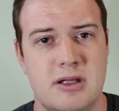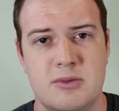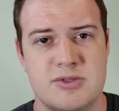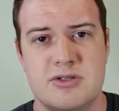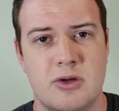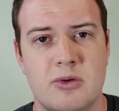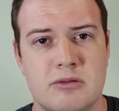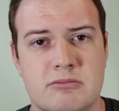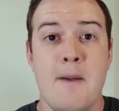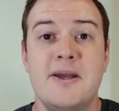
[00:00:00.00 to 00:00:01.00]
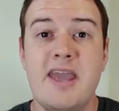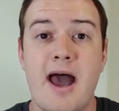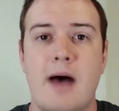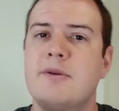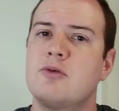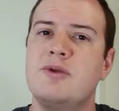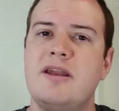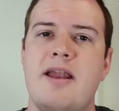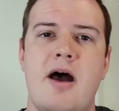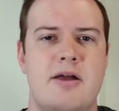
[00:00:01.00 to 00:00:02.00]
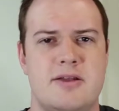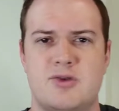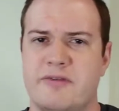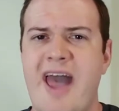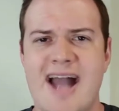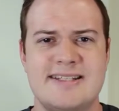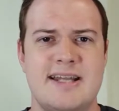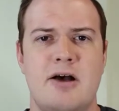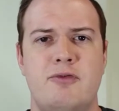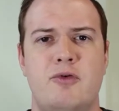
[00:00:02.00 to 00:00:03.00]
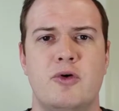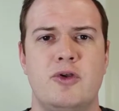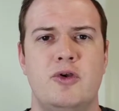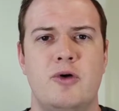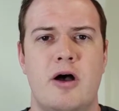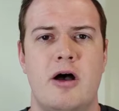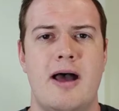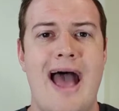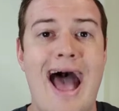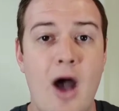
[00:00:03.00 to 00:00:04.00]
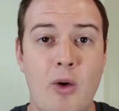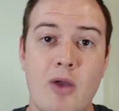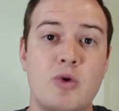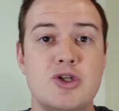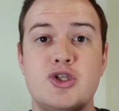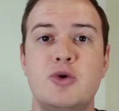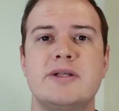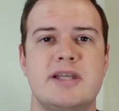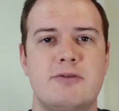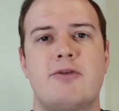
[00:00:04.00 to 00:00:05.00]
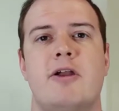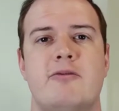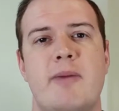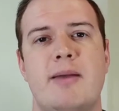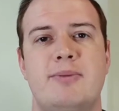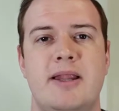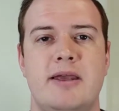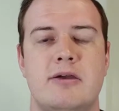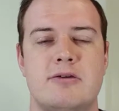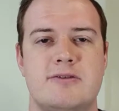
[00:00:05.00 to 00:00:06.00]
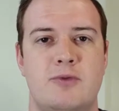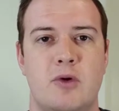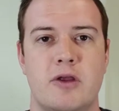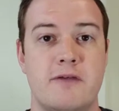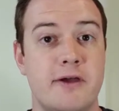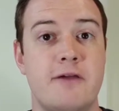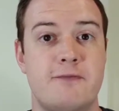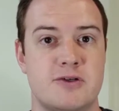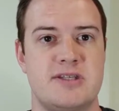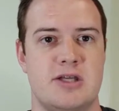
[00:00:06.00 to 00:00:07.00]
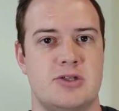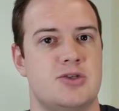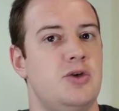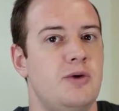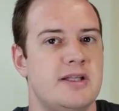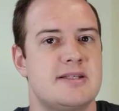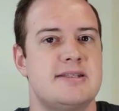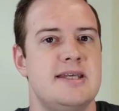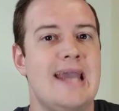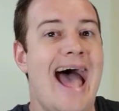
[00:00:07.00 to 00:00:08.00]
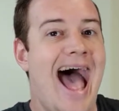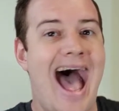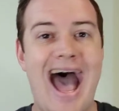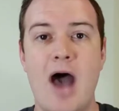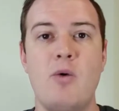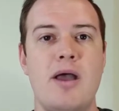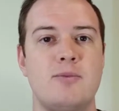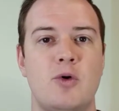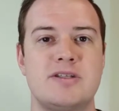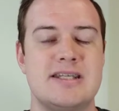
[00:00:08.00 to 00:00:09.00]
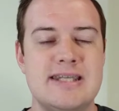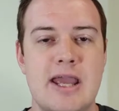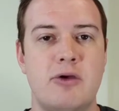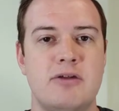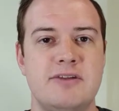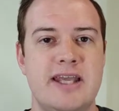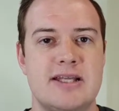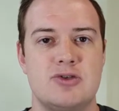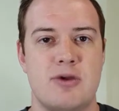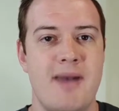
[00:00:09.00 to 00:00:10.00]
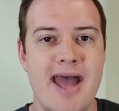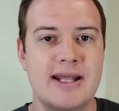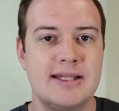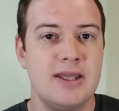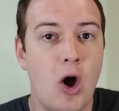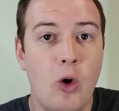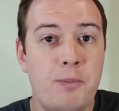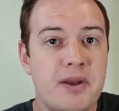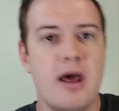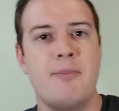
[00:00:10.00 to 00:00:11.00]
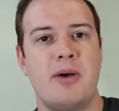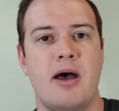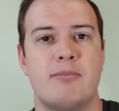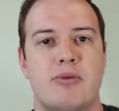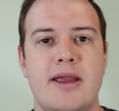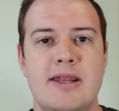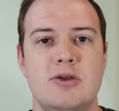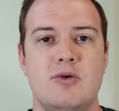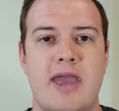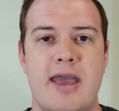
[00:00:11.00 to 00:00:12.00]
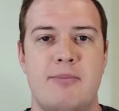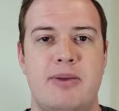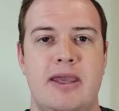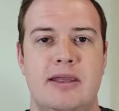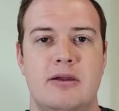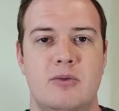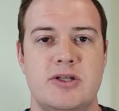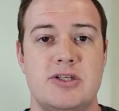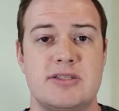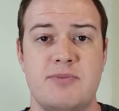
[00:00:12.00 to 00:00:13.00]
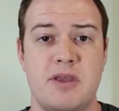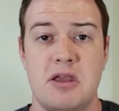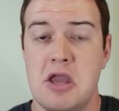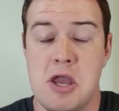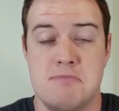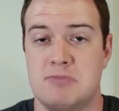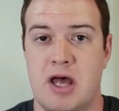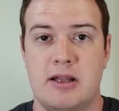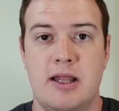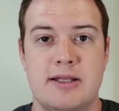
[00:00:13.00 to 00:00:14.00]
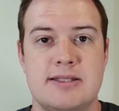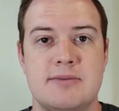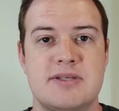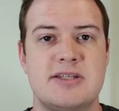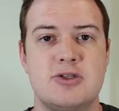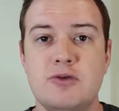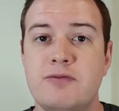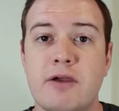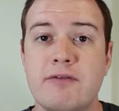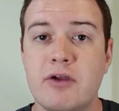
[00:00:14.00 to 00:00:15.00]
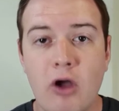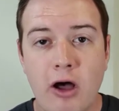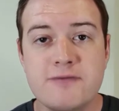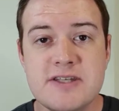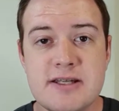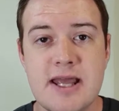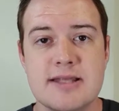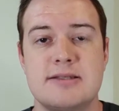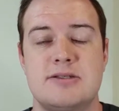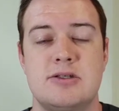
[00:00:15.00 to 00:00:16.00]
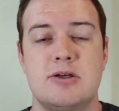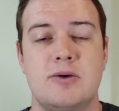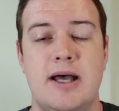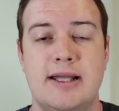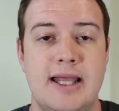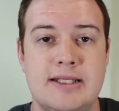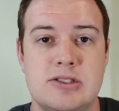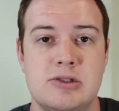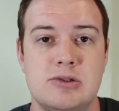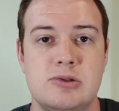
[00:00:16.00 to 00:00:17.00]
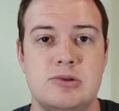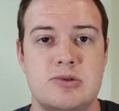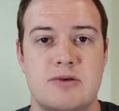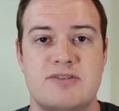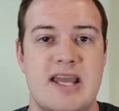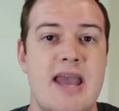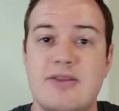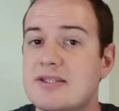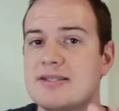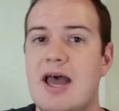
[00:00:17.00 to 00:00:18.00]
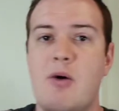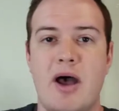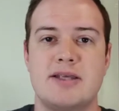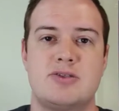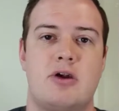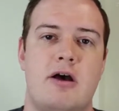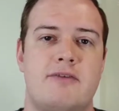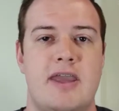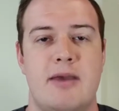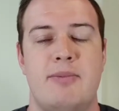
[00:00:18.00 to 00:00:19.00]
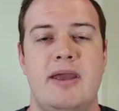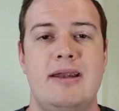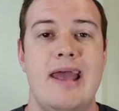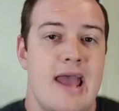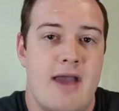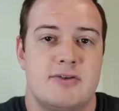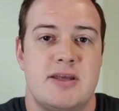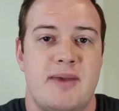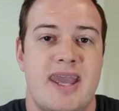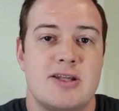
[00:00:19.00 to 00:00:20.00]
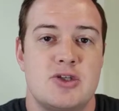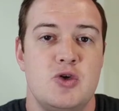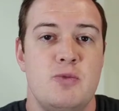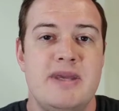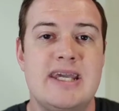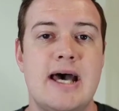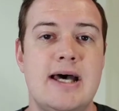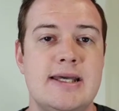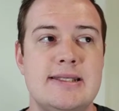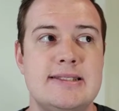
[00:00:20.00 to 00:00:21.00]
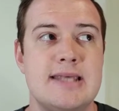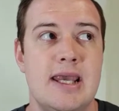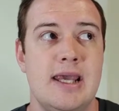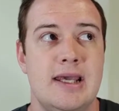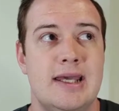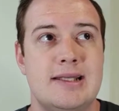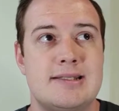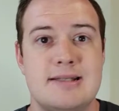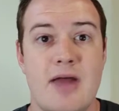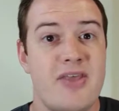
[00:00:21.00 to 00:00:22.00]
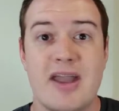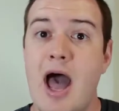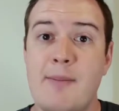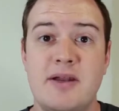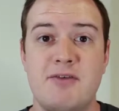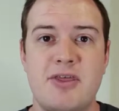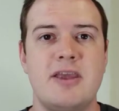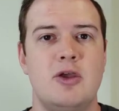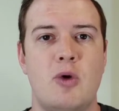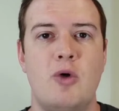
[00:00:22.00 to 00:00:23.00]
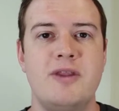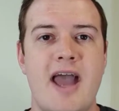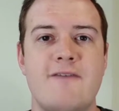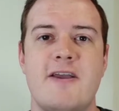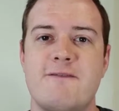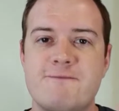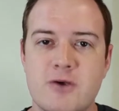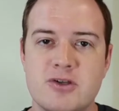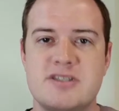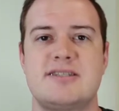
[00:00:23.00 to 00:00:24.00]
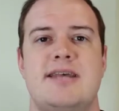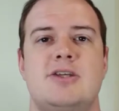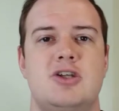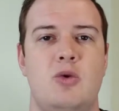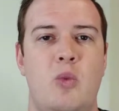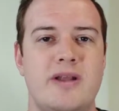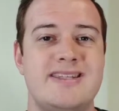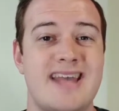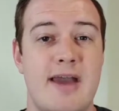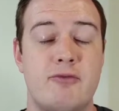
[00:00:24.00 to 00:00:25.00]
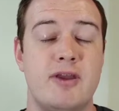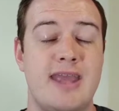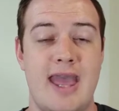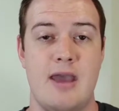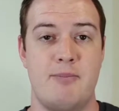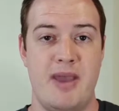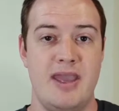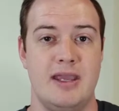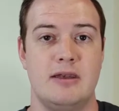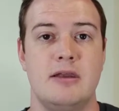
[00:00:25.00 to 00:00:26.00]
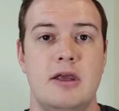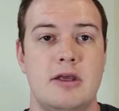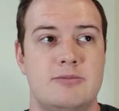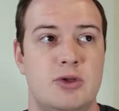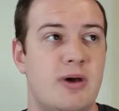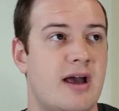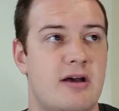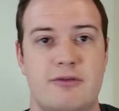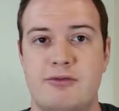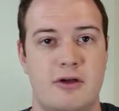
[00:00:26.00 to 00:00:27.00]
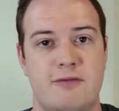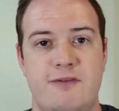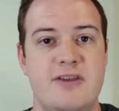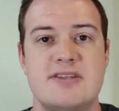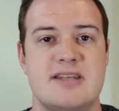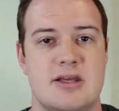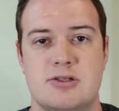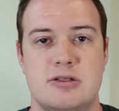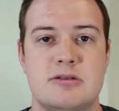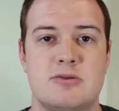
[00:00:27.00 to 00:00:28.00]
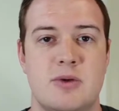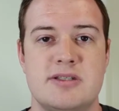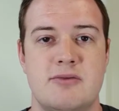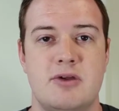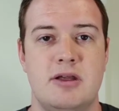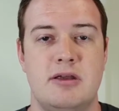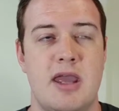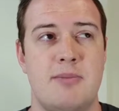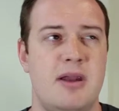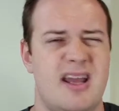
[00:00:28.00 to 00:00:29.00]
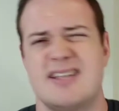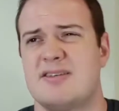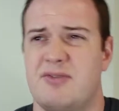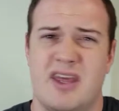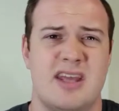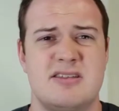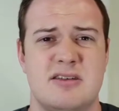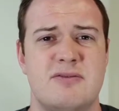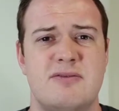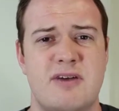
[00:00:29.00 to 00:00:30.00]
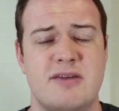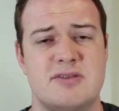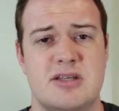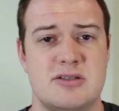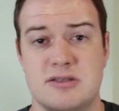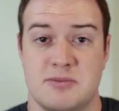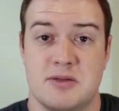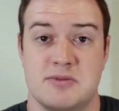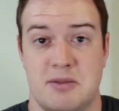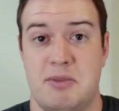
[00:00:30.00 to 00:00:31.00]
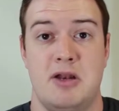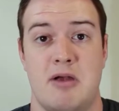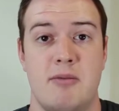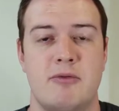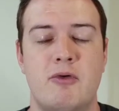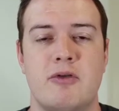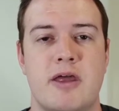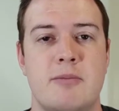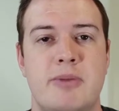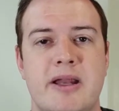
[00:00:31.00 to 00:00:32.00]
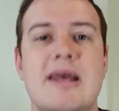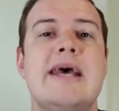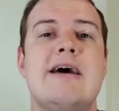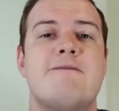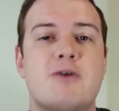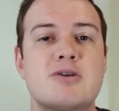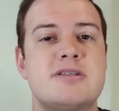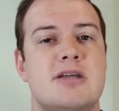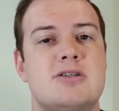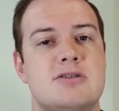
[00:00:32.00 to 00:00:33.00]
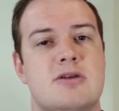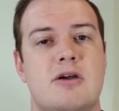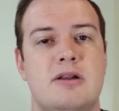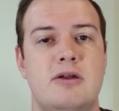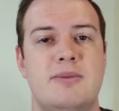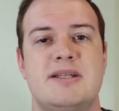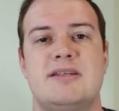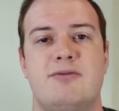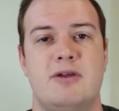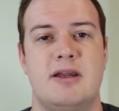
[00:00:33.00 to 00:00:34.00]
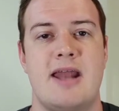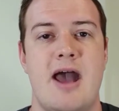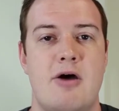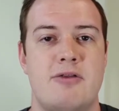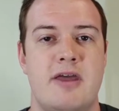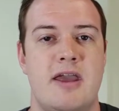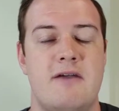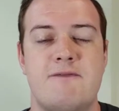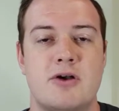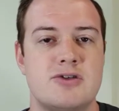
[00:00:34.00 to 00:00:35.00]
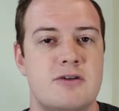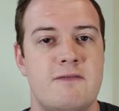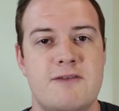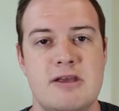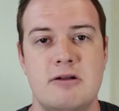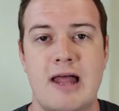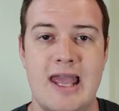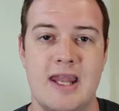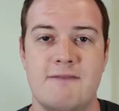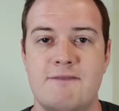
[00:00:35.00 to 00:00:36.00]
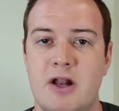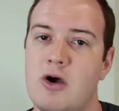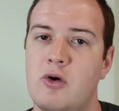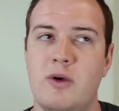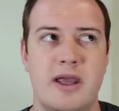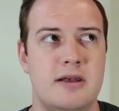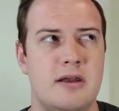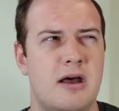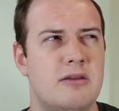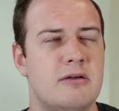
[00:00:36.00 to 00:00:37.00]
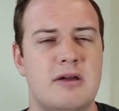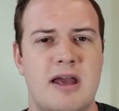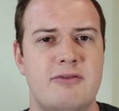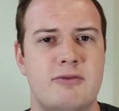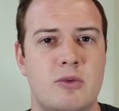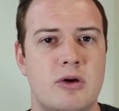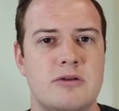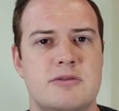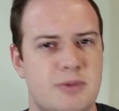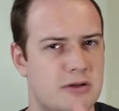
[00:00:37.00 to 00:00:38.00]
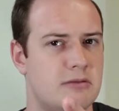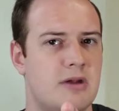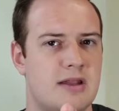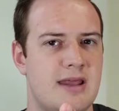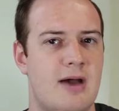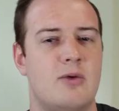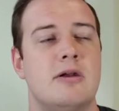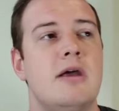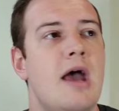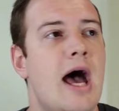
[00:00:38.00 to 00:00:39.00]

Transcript: It was a joke. But yeah, I'm going to read it out and sort of act it out for you, how I would do it in front of my players for the very first session. So you'll get to see how I'm going to narratively and dramatically open up a brand new campaign, which is something not a lot of DMs get to do very often, and so I like to sort of say, hey, this is how I start off a campaign every time I get to, because it's not that common of a thing. You only have a first session once every campaign. You have 5th sessions once every campaign, I guess if they get to 5 sessions. Sometimes they peter out before then. But first sessions are a little bit different in how they function, feel, and flow, and other F words, but not that one.